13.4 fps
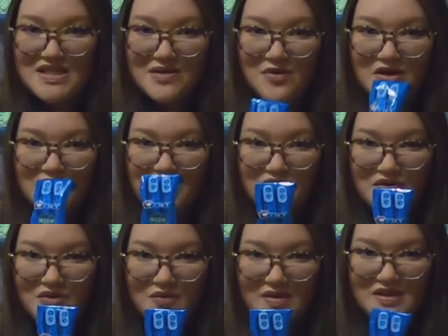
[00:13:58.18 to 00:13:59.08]
someone
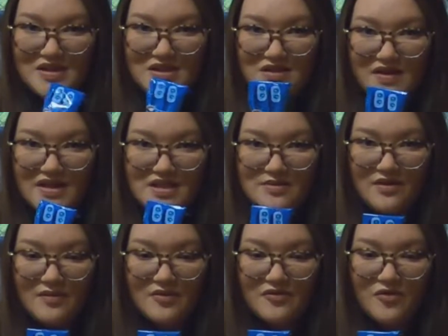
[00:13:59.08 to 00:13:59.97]
who wants to do this the
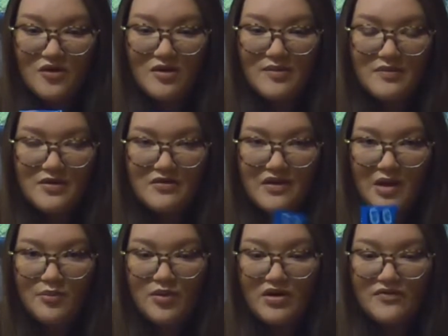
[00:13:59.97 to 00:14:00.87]
right before, maybe you've had